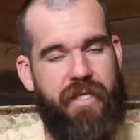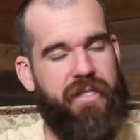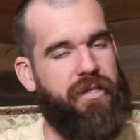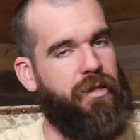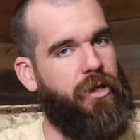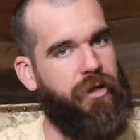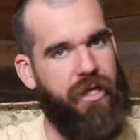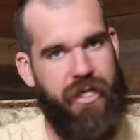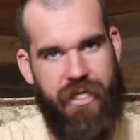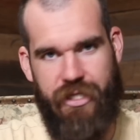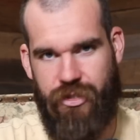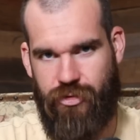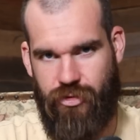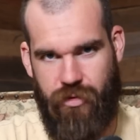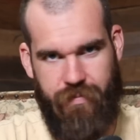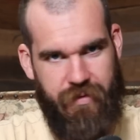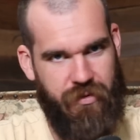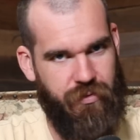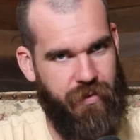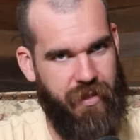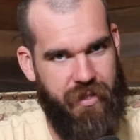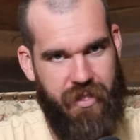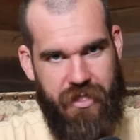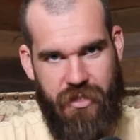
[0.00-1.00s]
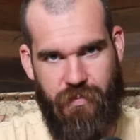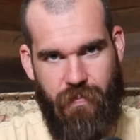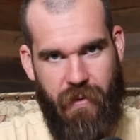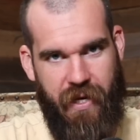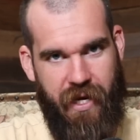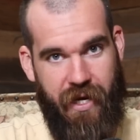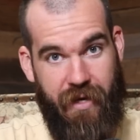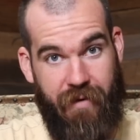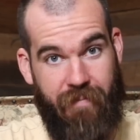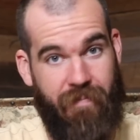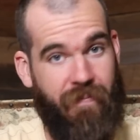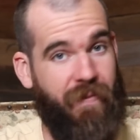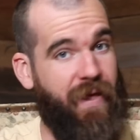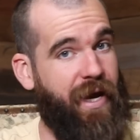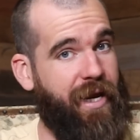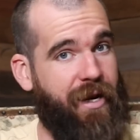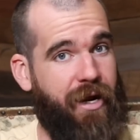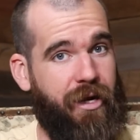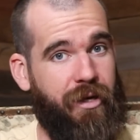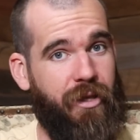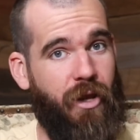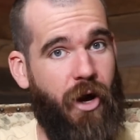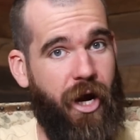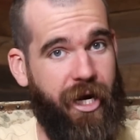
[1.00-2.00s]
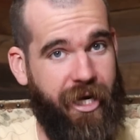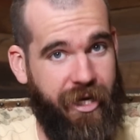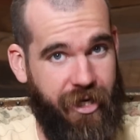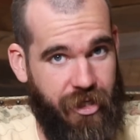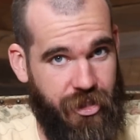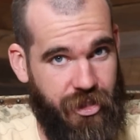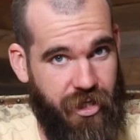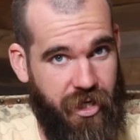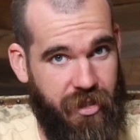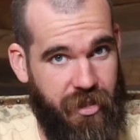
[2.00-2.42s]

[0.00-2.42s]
There's a lot of history between this pair. They don't like each